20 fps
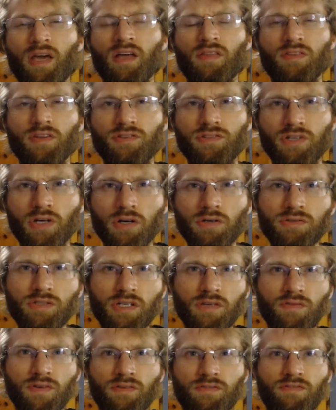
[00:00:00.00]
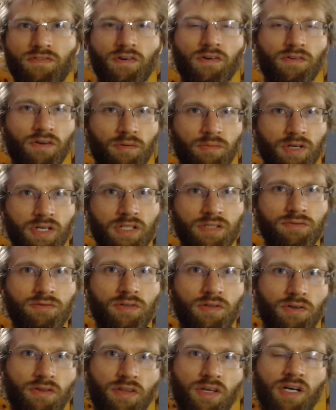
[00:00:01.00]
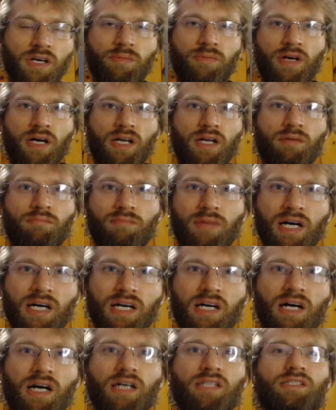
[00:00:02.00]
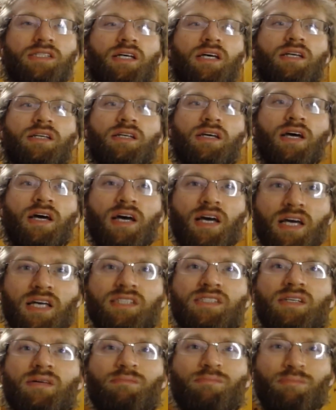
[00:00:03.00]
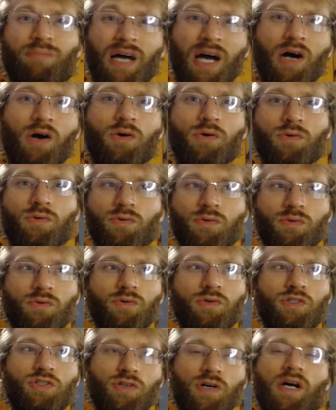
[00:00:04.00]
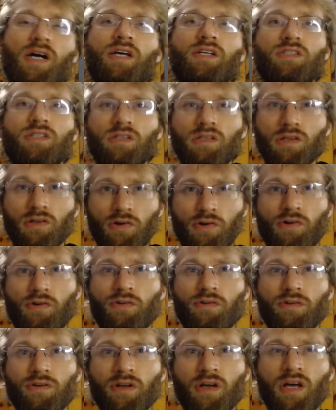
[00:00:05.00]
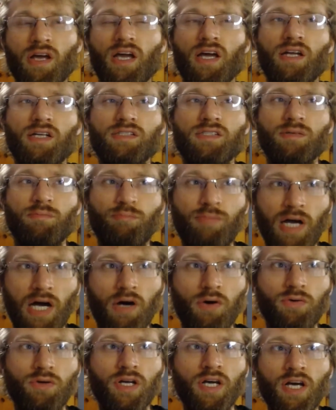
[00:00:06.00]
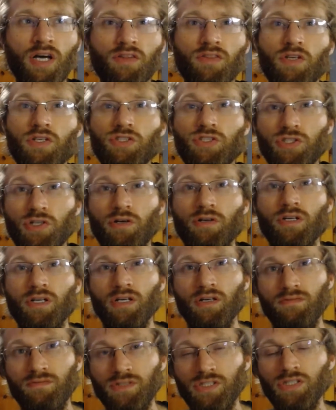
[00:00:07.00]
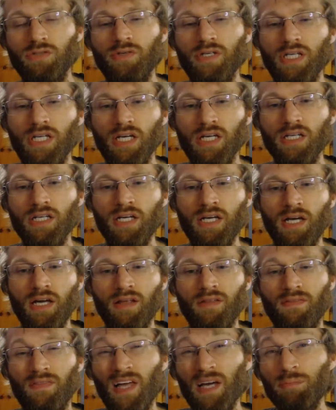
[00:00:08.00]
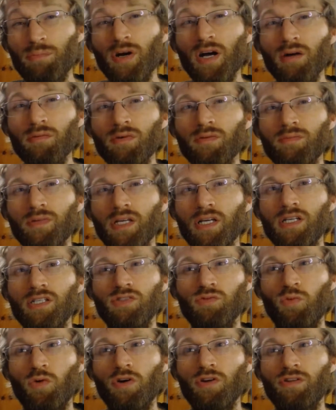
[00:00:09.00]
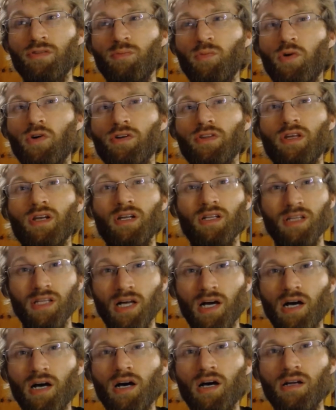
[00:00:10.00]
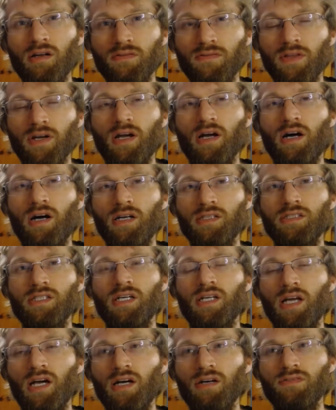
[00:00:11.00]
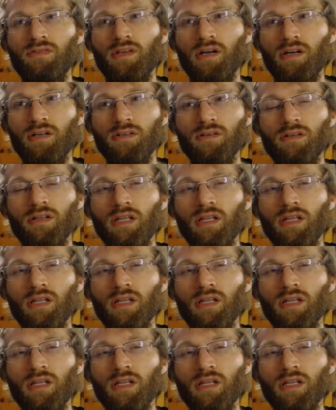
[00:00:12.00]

This goes even further because when you think about it, my content is about trying to learn and it's about the journey of doing it. That probably is worth more than a lot of the content out there.